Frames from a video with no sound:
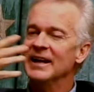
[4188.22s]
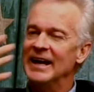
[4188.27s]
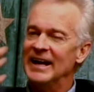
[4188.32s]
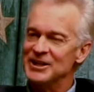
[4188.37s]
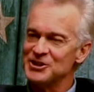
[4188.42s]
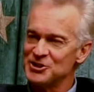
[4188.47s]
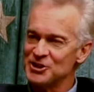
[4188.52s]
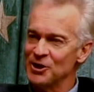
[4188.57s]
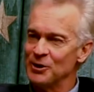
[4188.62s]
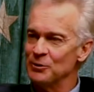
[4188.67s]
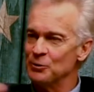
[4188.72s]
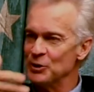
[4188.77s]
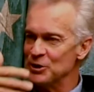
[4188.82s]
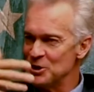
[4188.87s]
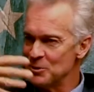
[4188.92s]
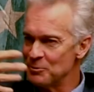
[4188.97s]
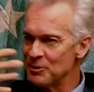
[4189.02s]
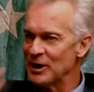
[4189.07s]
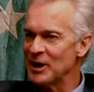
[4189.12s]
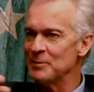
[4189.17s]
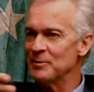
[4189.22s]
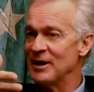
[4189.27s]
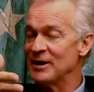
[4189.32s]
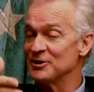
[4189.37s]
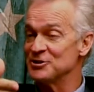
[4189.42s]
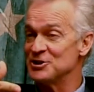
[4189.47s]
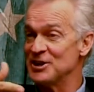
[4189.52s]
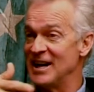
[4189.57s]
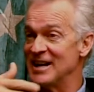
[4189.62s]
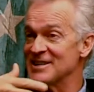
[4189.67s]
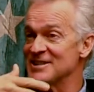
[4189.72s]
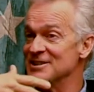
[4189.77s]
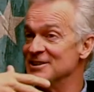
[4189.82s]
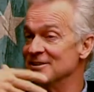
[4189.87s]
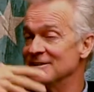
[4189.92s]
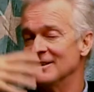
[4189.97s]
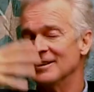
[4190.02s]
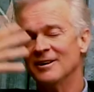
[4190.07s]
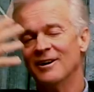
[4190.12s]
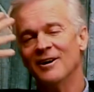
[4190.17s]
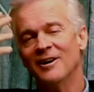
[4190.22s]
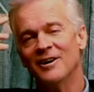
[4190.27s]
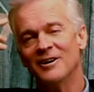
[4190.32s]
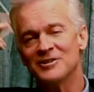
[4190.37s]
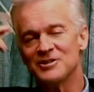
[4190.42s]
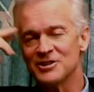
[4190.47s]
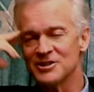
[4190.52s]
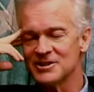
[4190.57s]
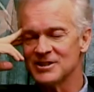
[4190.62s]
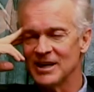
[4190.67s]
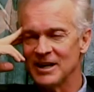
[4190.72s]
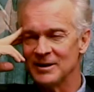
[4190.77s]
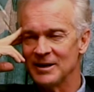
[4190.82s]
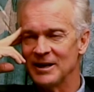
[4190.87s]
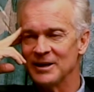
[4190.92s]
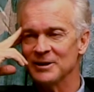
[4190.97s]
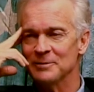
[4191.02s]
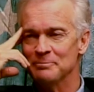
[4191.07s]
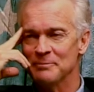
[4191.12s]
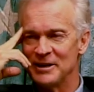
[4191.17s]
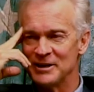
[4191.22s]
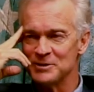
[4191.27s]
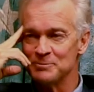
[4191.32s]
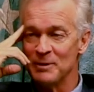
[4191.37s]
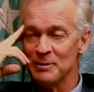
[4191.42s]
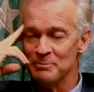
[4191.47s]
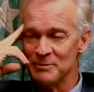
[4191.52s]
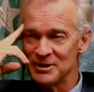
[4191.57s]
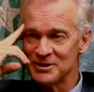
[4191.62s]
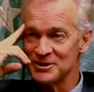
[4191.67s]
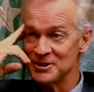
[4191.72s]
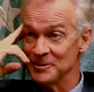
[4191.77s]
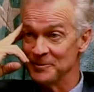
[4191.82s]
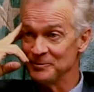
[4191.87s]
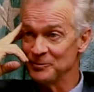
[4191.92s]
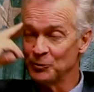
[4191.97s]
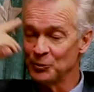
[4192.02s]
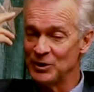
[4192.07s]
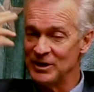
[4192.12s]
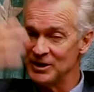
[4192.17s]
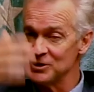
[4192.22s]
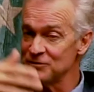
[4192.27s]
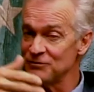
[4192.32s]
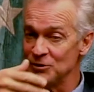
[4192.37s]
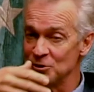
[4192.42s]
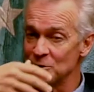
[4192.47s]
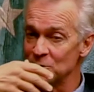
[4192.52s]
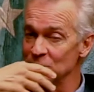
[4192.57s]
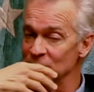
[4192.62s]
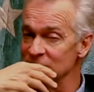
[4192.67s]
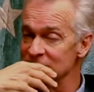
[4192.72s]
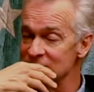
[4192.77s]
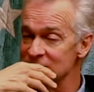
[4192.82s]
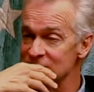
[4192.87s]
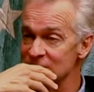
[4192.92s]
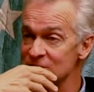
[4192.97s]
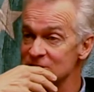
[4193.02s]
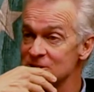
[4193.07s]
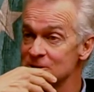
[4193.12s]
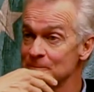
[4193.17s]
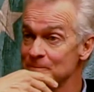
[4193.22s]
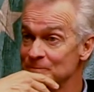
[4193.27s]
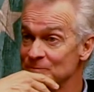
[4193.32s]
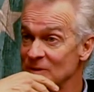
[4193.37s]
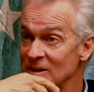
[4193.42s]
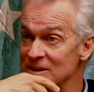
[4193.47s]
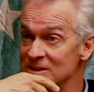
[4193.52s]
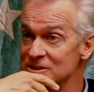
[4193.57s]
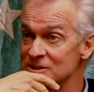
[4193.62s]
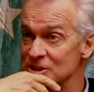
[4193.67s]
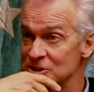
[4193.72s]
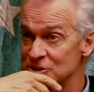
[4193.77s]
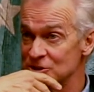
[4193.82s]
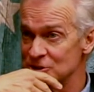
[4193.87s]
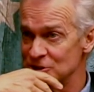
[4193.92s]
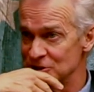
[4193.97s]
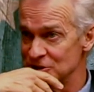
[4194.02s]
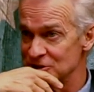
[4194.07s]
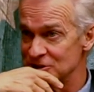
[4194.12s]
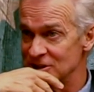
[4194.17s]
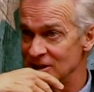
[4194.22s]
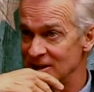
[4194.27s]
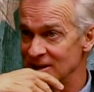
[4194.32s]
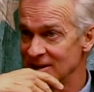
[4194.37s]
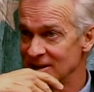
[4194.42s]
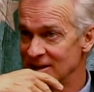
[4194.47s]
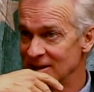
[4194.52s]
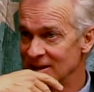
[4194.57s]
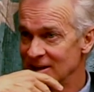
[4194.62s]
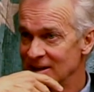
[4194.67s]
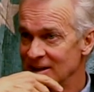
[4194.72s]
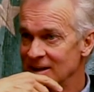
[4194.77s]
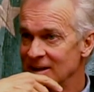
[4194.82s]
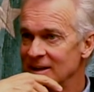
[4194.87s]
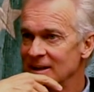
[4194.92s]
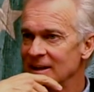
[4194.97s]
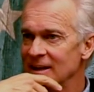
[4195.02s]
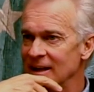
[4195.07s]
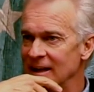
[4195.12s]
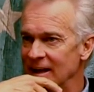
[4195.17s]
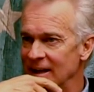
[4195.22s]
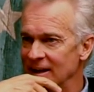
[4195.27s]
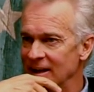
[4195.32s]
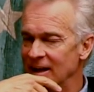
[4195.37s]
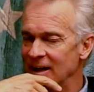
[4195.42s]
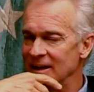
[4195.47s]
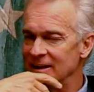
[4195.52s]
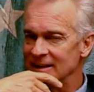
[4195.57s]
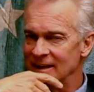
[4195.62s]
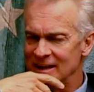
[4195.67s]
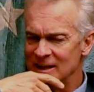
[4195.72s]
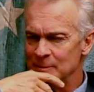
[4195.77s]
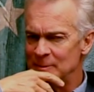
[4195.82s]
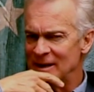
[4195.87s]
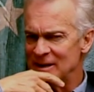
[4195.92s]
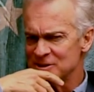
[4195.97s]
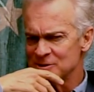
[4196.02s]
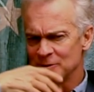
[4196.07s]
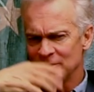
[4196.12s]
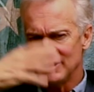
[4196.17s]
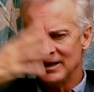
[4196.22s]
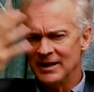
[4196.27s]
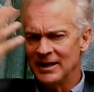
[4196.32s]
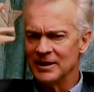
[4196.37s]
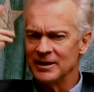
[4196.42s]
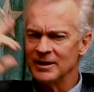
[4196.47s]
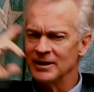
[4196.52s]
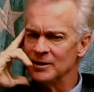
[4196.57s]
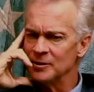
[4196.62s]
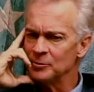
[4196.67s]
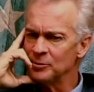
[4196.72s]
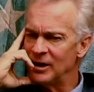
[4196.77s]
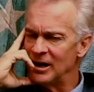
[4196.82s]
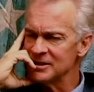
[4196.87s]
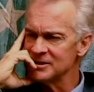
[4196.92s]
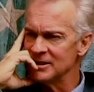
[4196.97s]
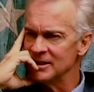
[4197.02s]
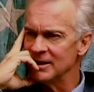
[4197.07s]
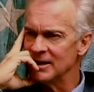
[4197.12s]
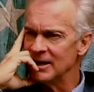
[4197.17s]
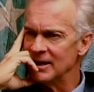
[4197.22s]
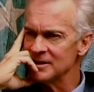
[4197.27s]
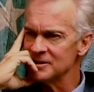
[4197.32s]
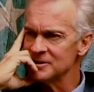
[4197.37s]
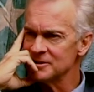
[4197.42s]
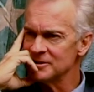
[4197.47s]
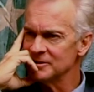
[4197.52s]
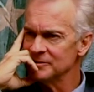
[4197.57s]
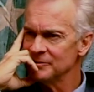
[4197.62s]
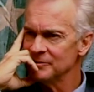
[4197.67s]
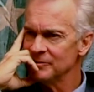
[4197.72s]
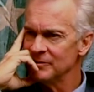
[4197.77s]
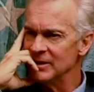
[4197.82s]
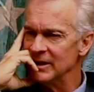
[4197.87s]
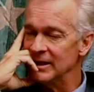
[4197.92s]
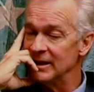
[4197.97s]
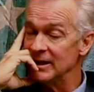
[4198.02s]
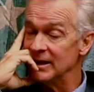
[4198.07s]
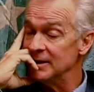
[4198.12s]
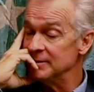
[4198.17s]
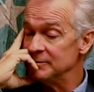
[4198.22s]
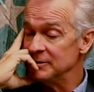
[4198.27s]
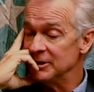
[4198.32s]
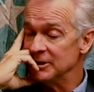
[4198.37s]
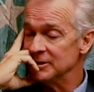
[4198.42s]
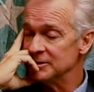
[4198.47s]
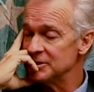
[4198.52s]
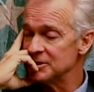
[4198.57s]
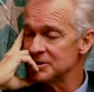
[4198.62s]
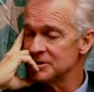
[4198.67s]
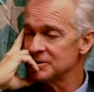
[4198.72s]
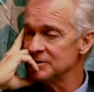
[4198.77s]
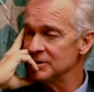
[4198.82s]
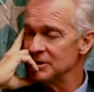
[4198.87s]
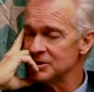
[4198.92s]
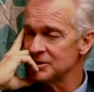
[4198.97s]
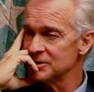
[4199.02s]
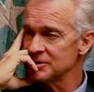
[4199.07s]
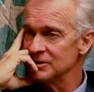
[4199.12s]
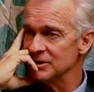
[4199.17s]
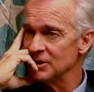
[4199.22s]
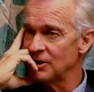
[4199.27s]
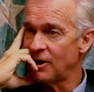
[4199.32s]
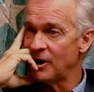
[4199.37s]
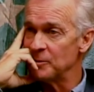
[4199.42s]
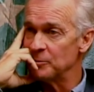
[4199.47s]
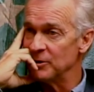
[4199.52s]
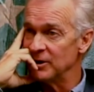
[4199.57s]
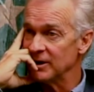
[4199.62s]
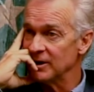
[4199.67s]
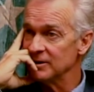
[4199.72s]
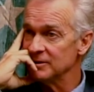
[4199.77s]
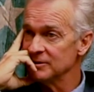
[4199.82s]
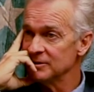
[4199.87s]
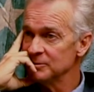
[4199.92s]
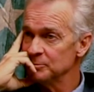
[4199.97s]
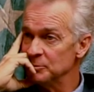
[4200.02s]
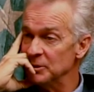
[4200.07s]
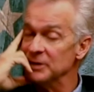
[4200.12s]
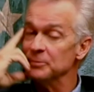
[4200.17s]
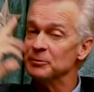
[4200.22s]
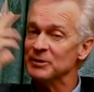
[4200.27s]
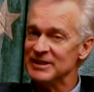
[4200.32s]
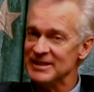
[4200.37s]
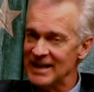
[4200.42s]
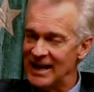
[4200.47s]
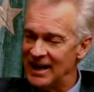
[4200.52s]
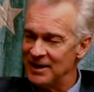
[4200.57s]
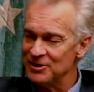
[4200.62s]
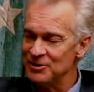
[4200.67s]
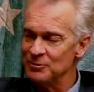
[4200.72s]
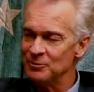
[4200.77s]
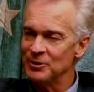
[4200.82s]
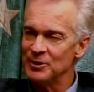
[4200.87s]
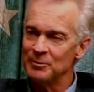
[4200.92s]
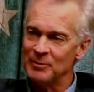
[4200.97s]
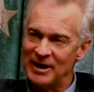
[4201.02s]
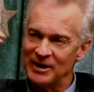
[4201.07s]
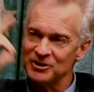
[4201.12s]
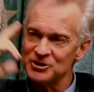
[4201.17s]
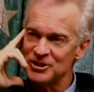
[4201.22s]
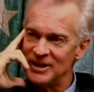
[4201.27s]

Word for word: And so when you bring up Michael Jackson, you think, oh, it just I, it makes me miss him. His funeral is this is oh, this Thursday. Sorry, sorry, yeah, that's and, uh, tough. Uh, yeah, he passed away. He had uh, prostate cancer. Wow. And I, you know, just it's heartbreaking. Yeah. But but yeah, you, the Michael